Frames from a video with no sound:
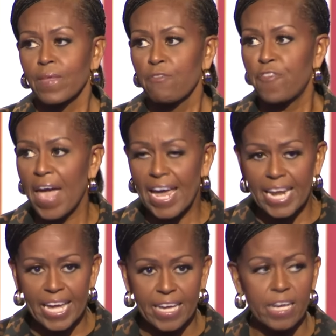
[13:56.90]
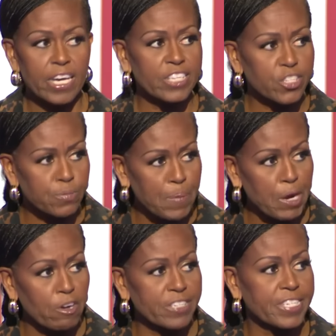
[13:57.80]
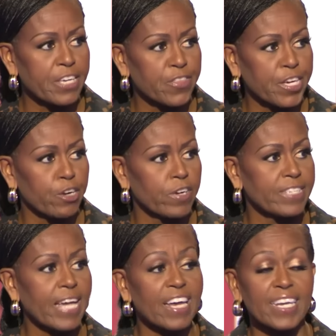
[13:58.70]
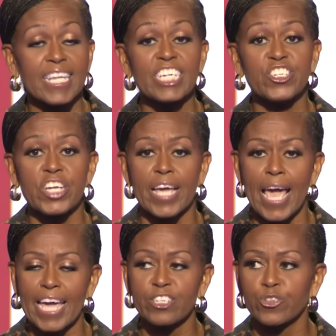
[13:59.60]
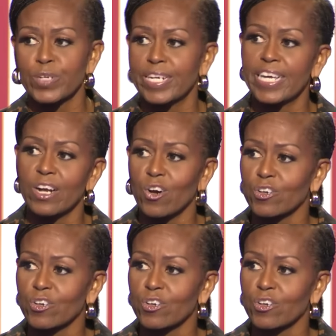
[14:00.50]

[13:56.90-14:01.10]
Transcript: Fanning conspiracy theories, unleashing hatred in our